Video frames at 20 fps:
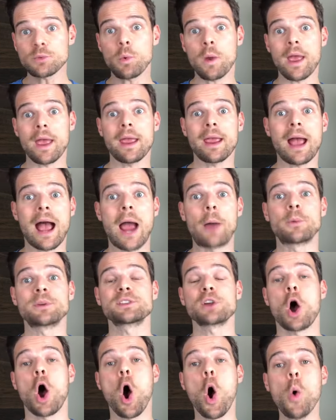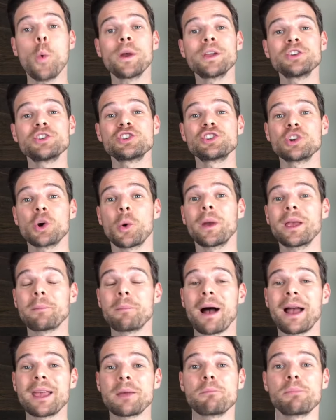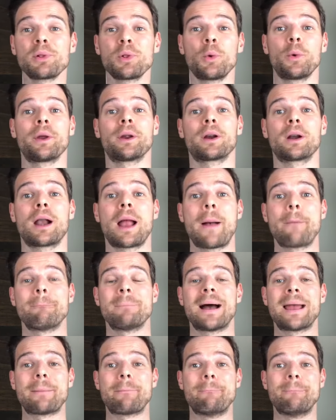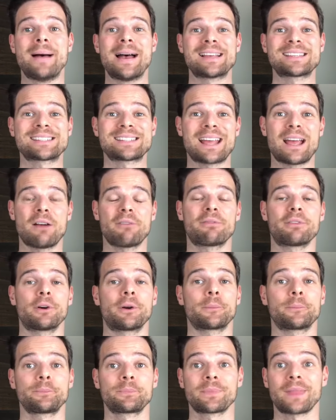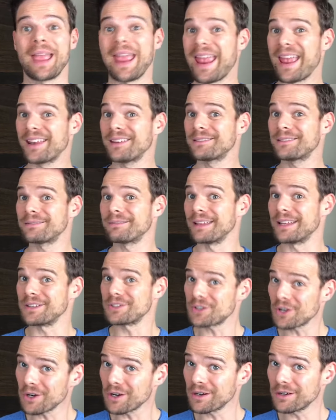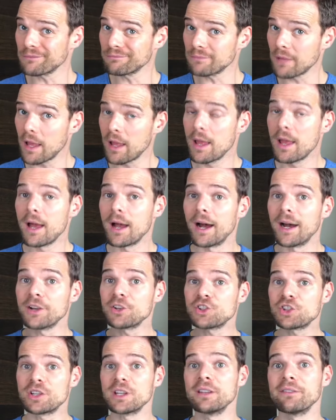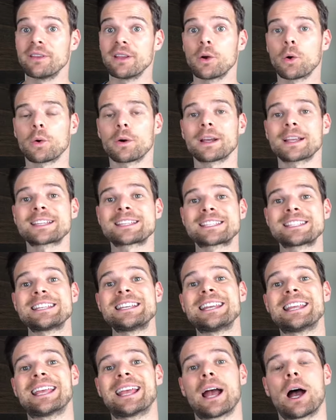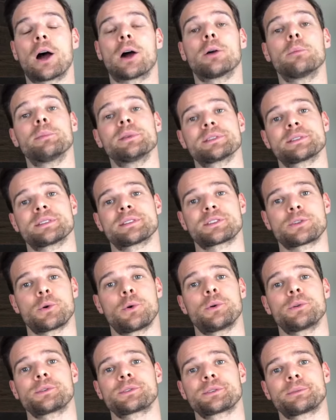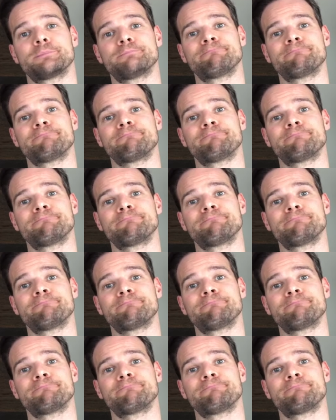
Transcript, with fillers: way, I was always showing my employer my best effort and, in turn, achieving or exceeding our business goals.